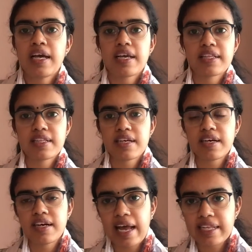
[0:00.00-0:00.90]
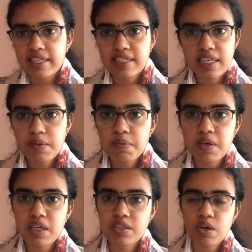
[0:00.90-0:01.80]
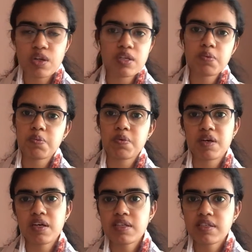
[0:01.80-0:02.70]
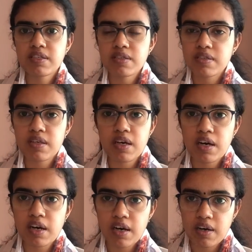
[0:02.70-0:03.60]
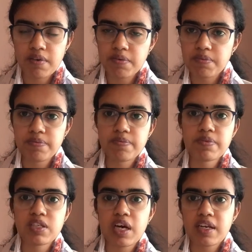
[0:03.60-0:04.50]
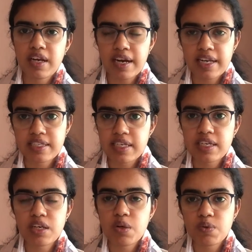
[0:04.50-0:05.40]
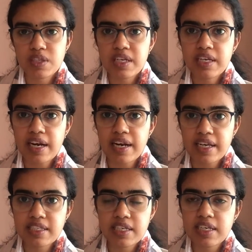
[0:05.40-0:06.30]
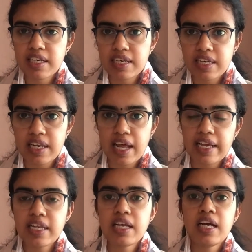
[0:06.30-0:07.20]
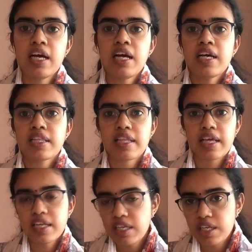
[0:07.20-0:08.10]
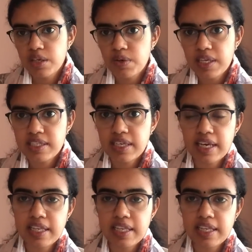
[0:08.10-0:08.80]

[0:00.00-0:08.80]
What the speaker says: in the adjacent words, or the words which are closely connected in a line, then you can say